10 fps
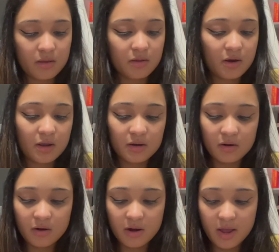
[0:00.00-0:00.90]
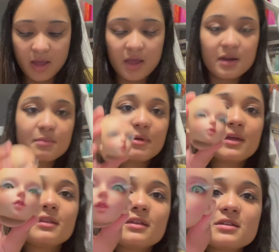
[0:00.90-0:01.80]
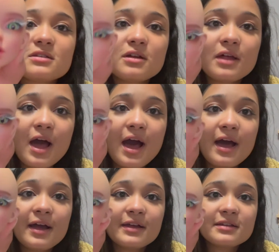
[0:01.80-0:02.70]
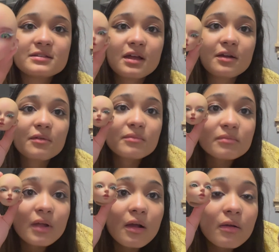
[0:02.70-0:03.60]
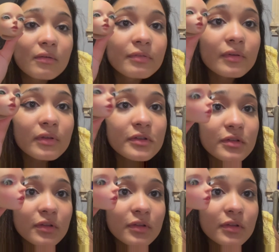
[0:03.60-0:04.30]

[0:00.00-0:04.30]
They're in her head, but these are the eyes. I don't know if you can see